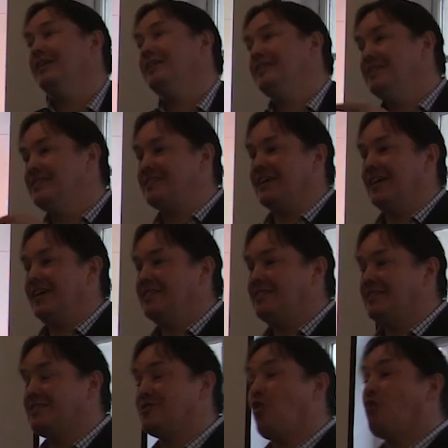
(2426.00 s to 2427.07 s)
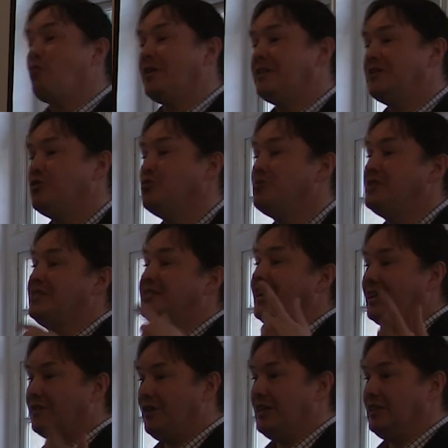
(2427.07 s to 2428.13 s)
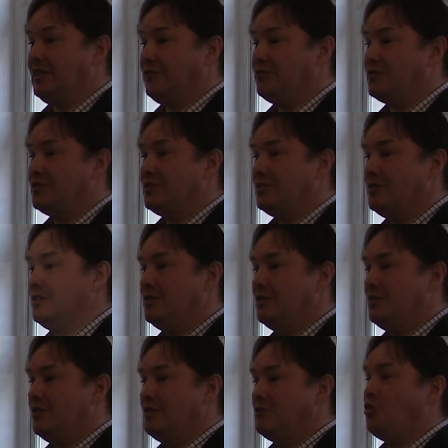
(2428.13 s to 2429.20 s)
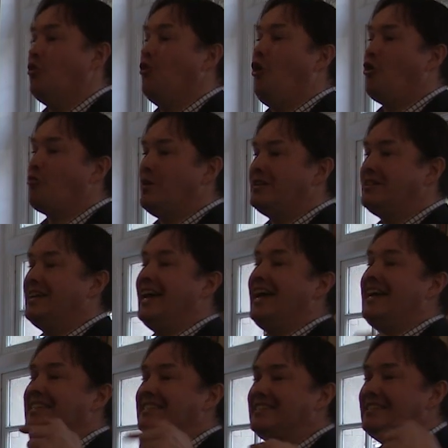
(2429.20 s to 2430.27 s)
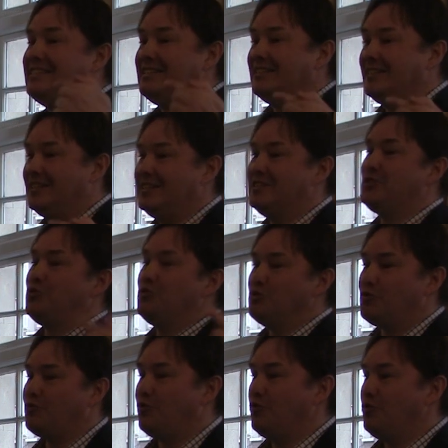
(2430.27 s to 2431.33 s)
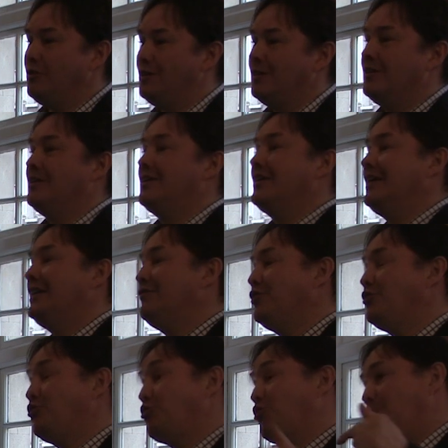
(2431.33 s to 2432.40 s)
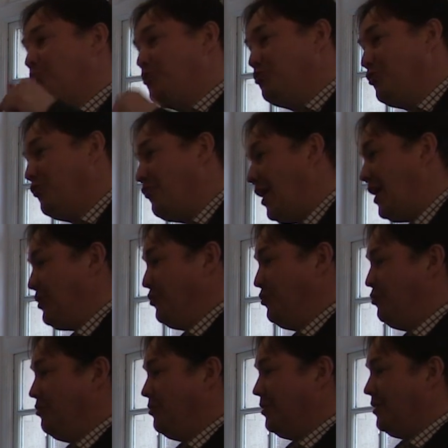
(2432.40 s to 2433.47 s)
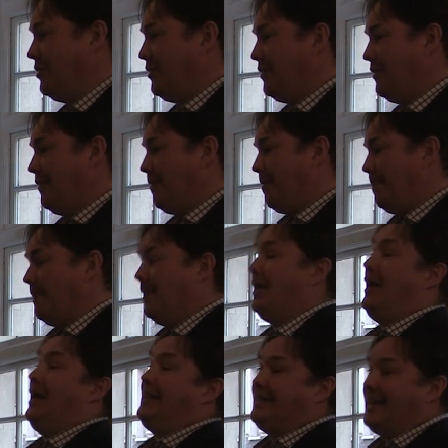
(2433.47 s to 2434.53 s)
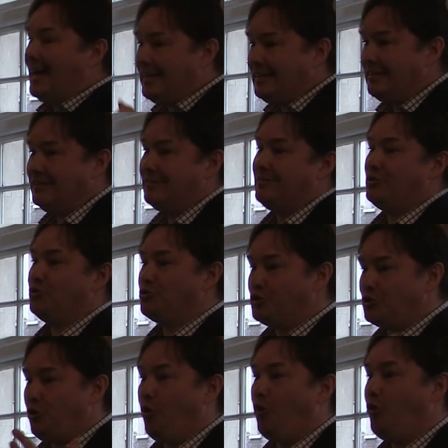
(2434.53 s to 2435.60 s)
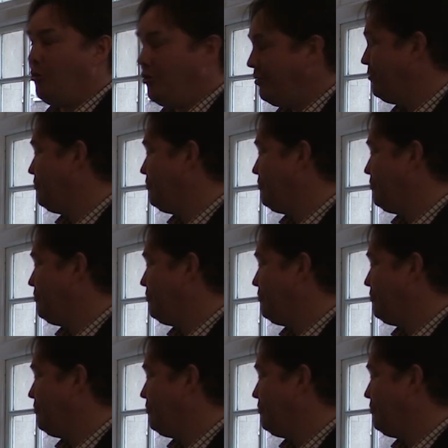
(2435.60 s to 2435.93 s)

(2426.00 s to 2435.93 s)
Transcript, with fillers: in this case it's already using derivatives. So already AD is useful even to compute the value and then you store